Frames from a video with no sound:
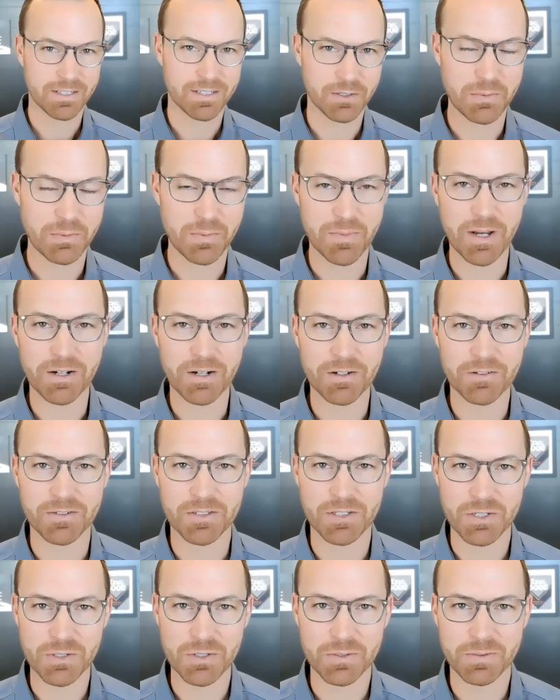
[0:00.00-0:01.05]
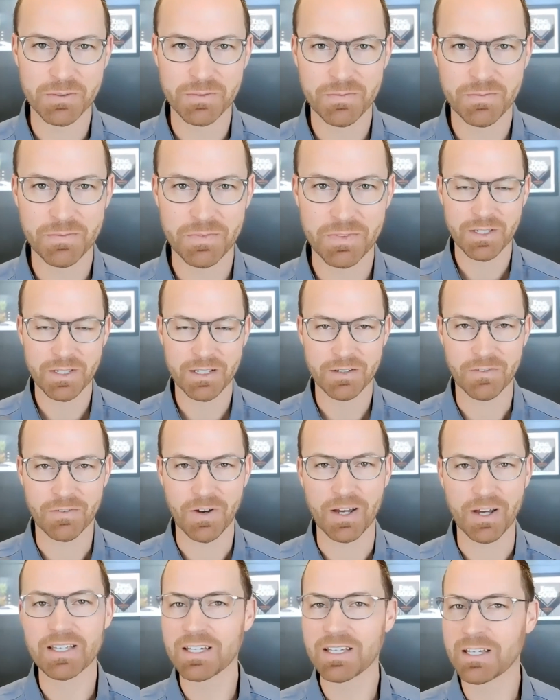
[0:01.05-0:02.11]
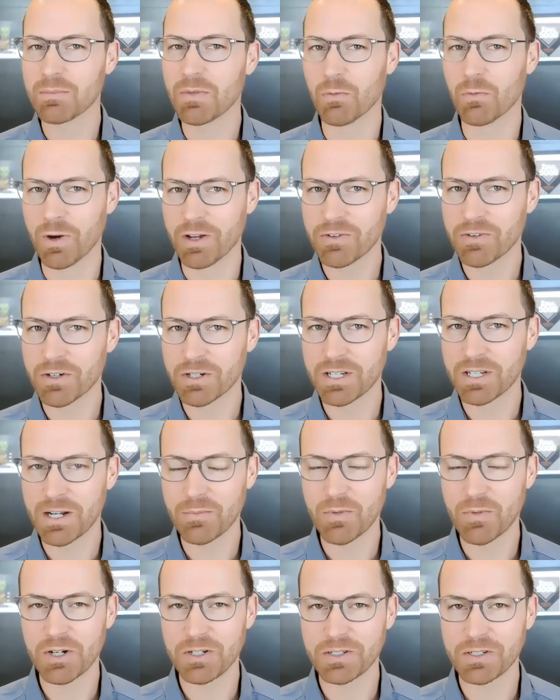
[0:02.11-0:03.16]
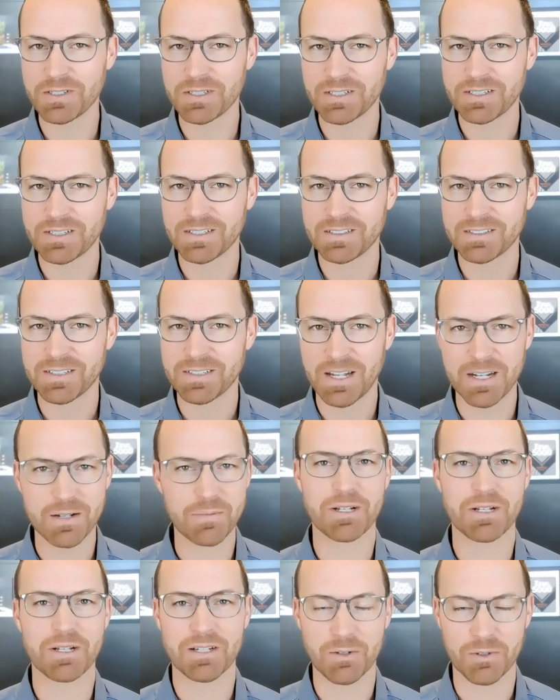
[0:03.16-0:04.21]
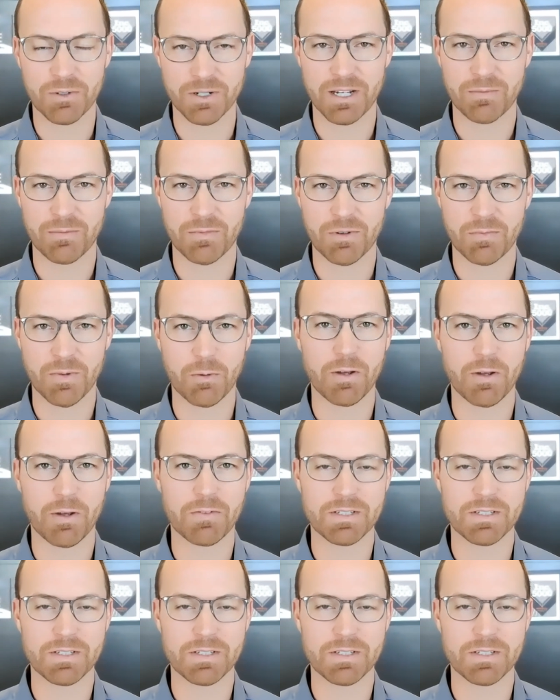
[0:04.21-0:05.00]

going to be better if it's you. If I can get my wife on camera, anybody can go on camera. My wife